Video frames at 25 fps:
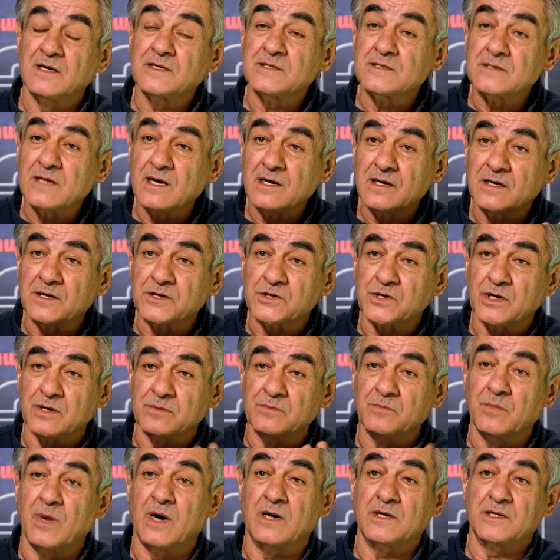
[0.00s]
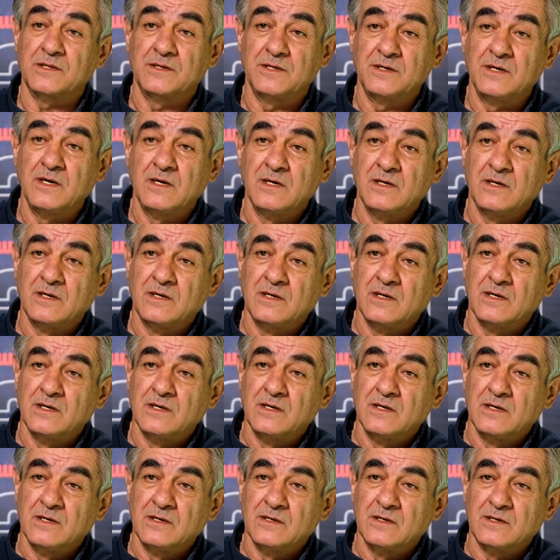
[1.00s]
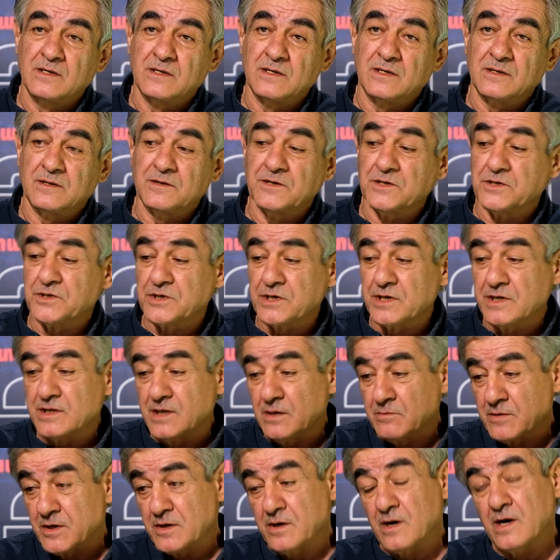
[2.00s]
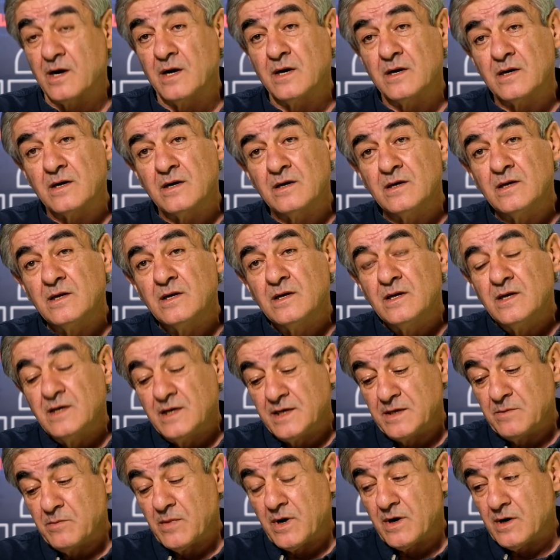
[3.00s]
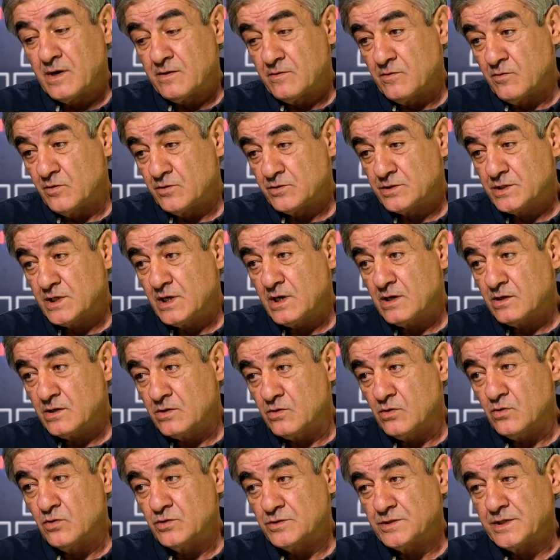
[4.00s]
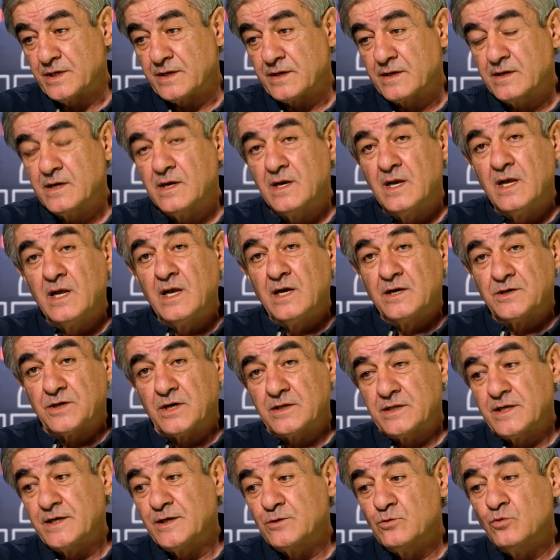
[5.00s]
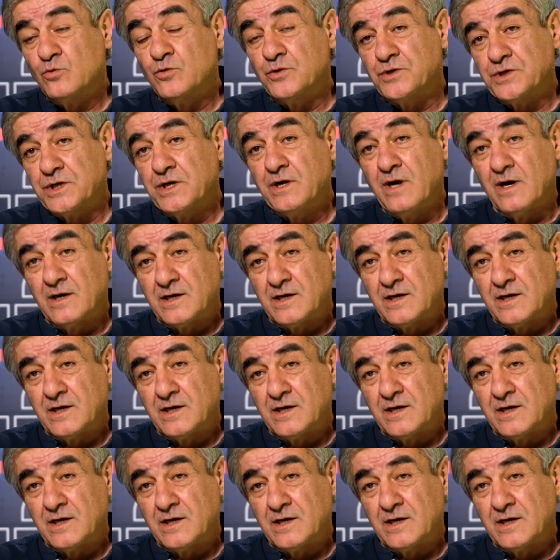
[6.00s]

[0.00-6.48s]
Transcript: Absolutely. That's what is difficult. I do not know, man, how to speak now.